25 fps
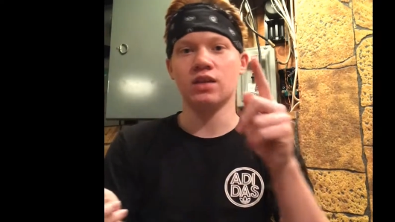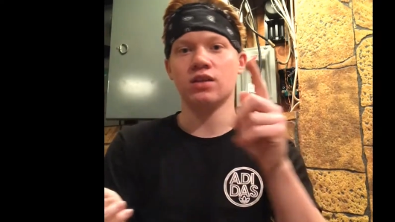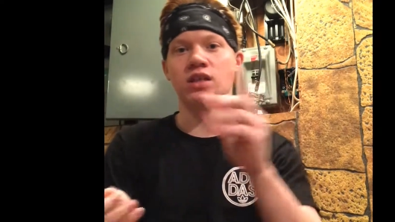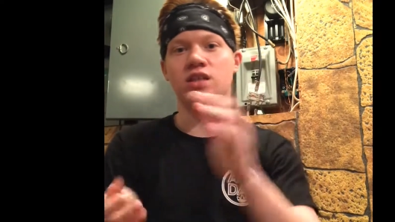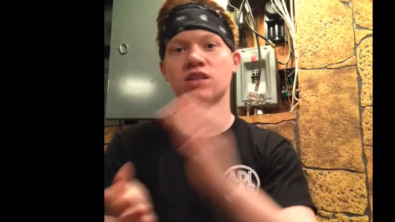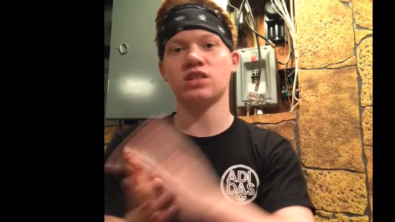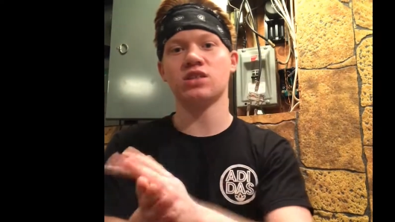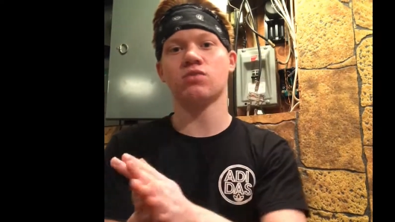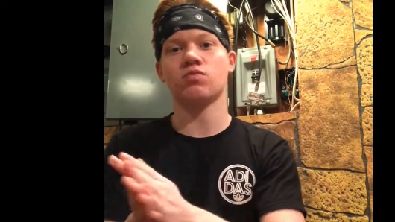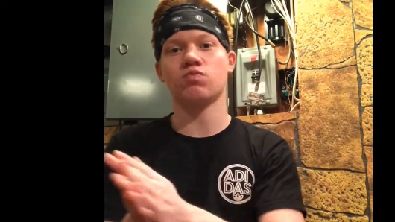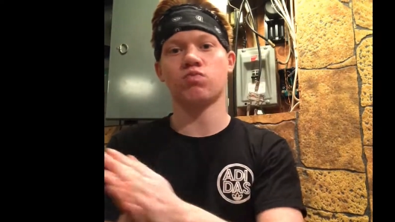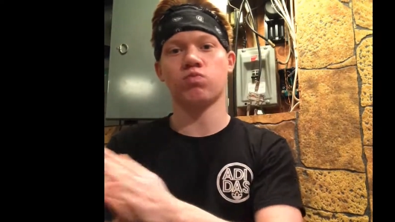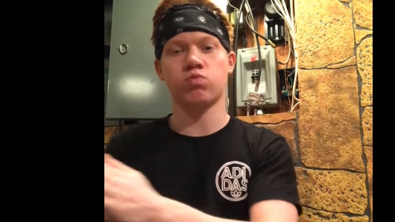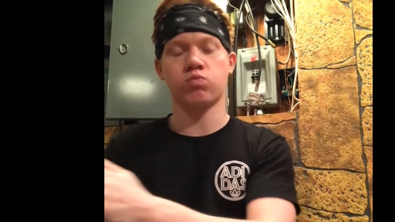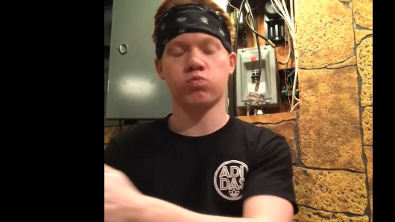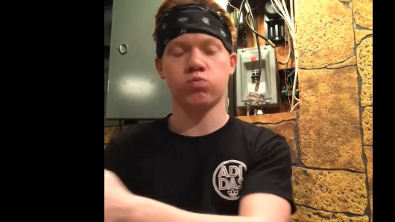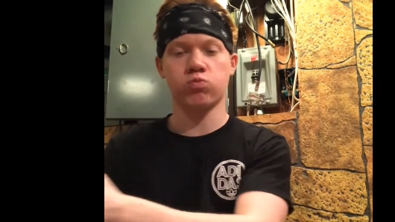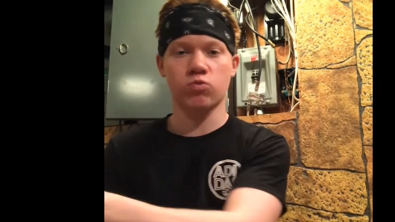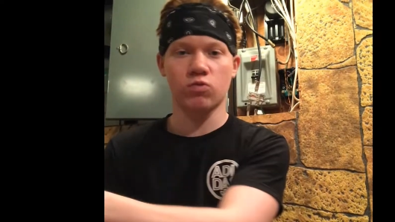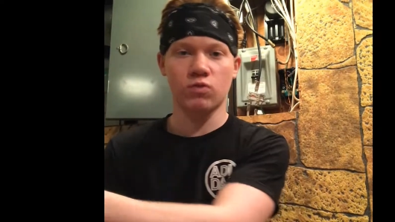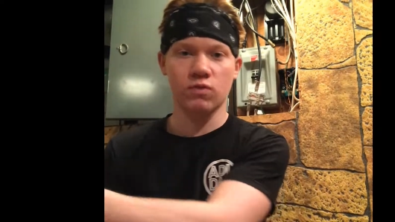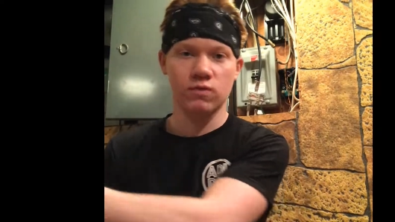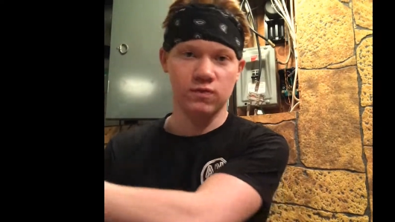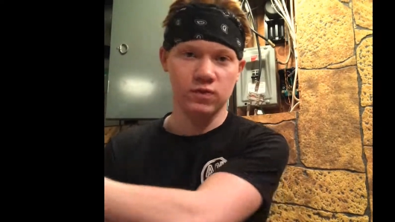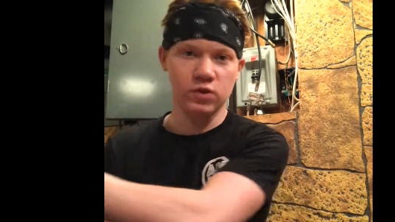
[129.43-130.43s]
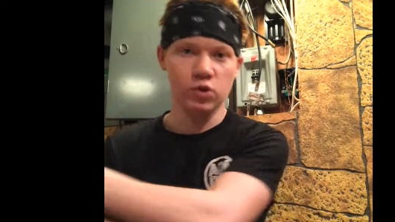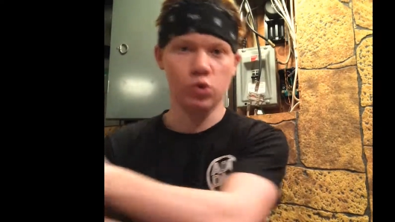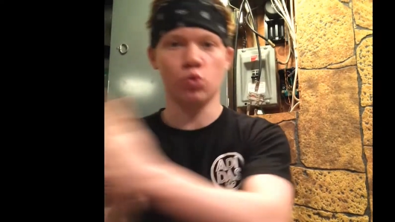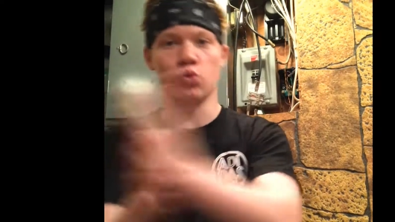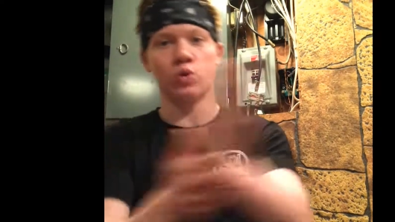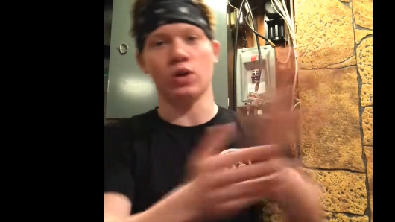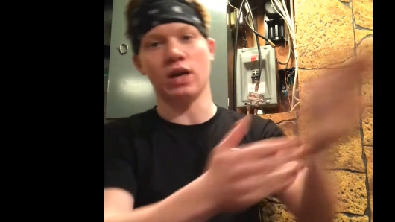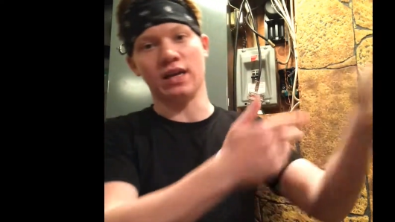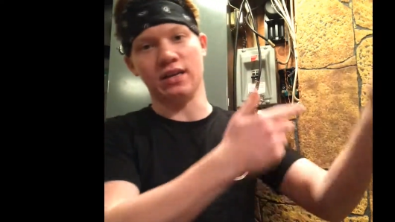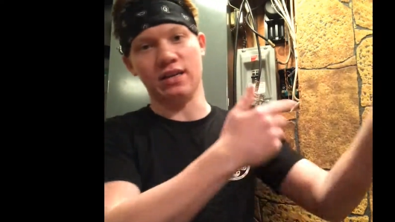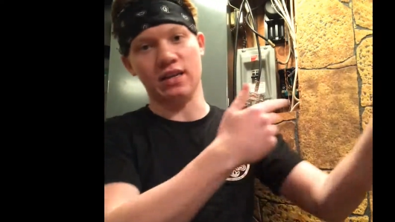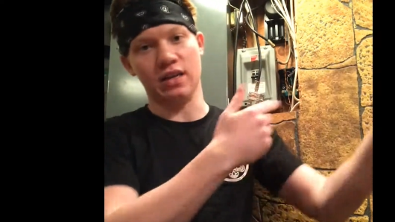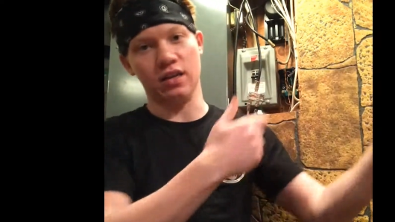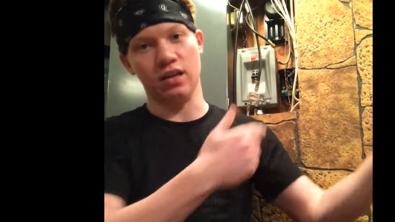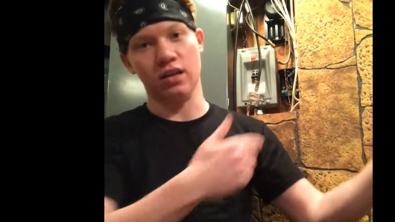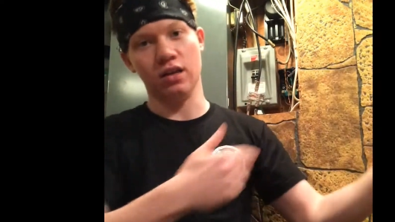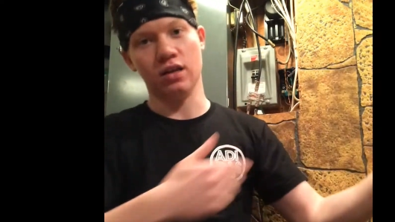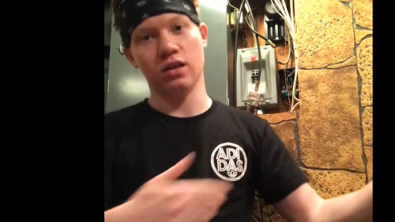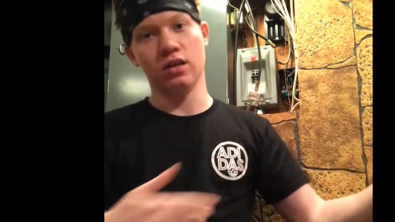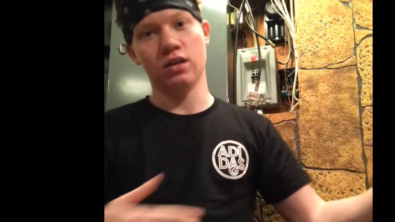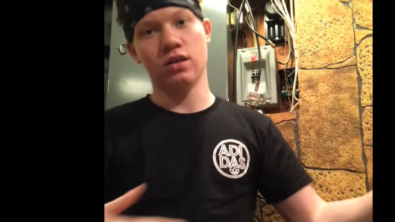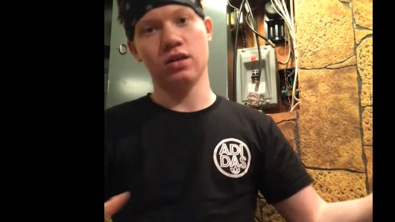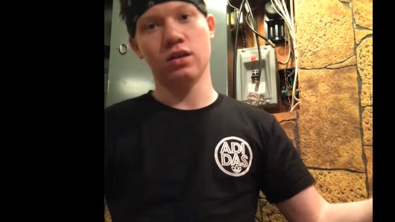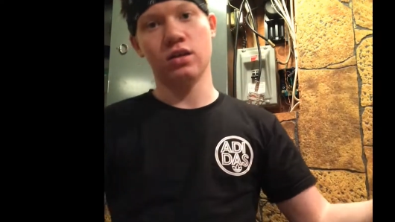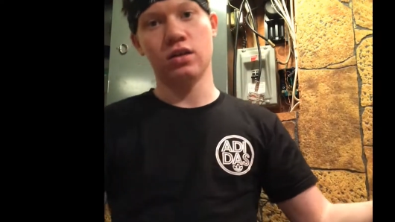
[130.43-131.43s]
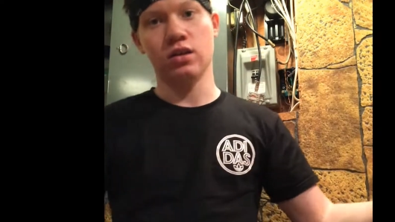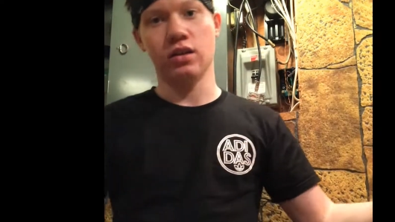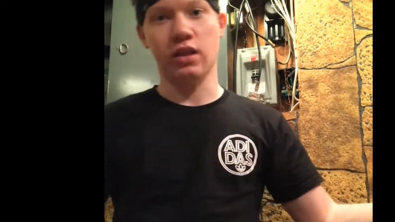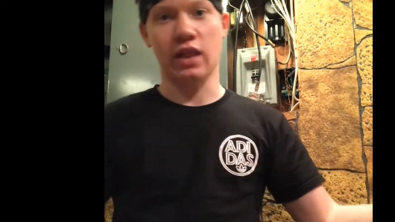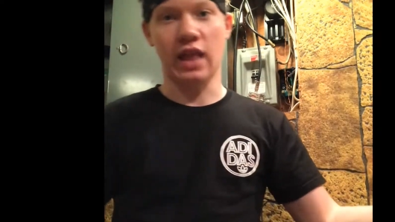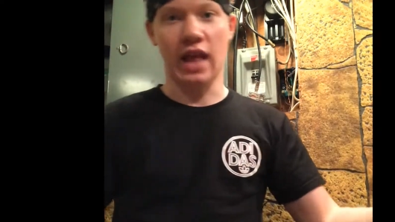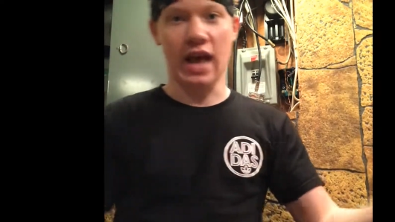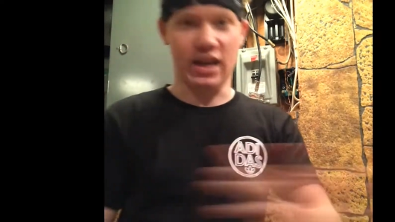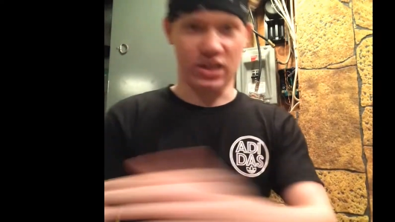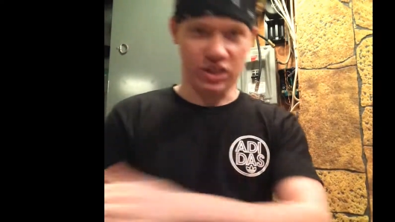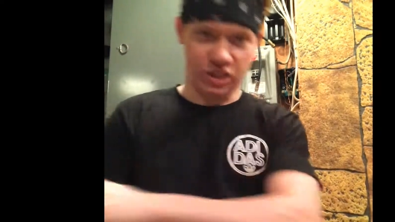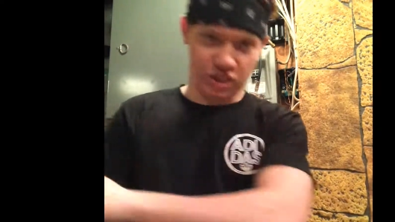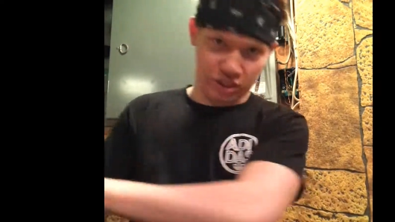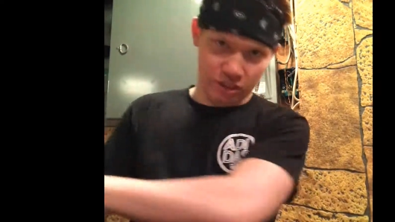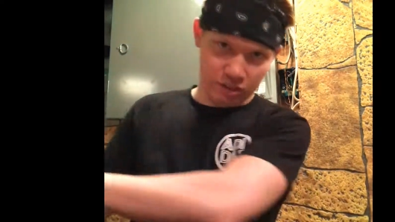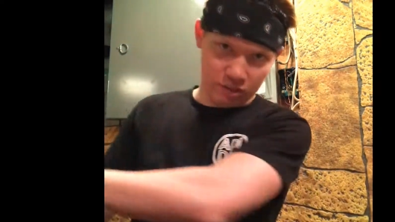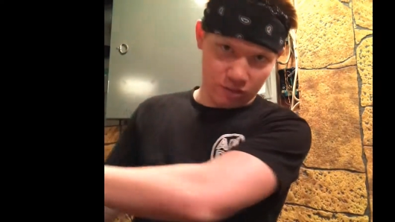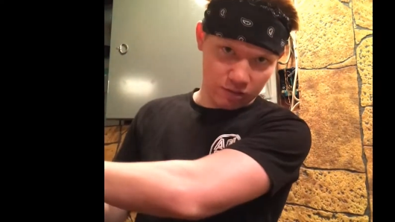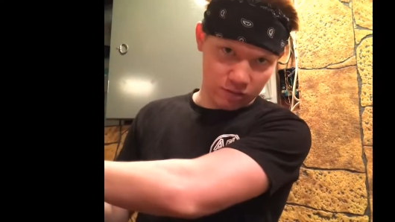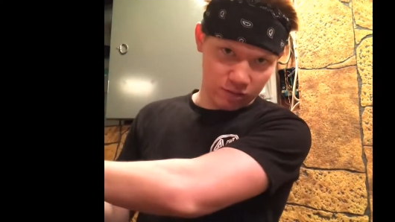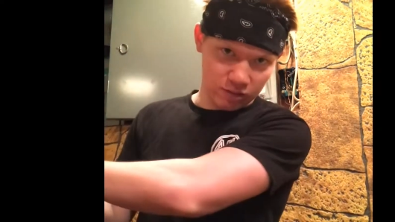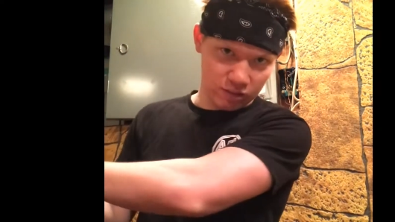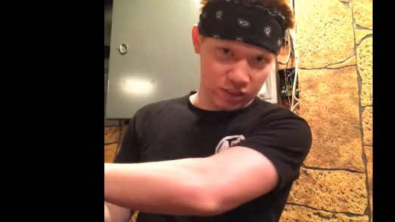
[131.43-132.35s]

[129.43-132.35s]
Let's review what I did last year.